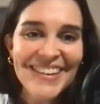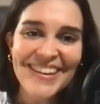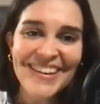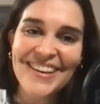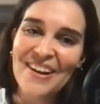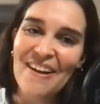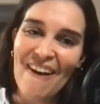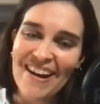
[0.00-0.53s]

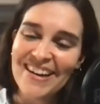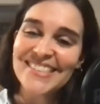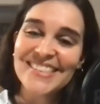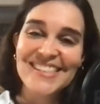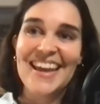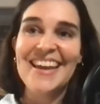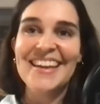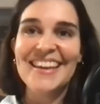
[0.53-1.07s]
you are
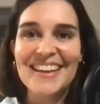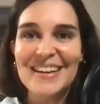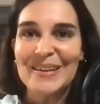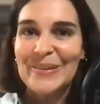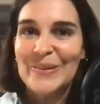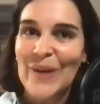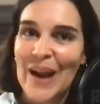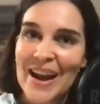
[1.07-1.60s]
saying it
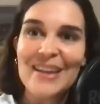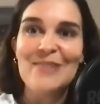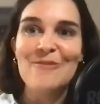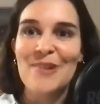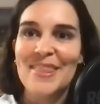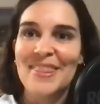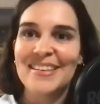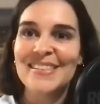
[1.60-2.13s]
already
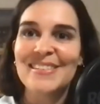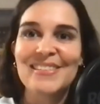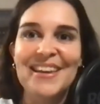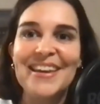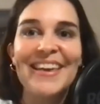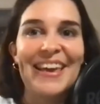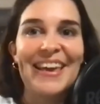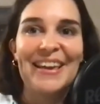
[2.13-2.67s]
with a
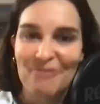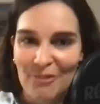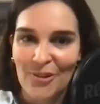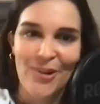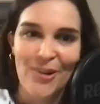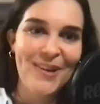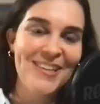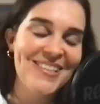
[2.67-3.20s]
singing
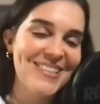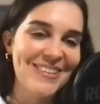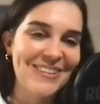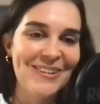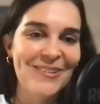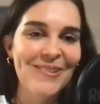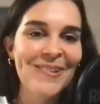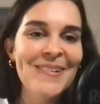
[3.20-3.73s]
voice.
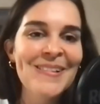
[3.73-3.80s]
So,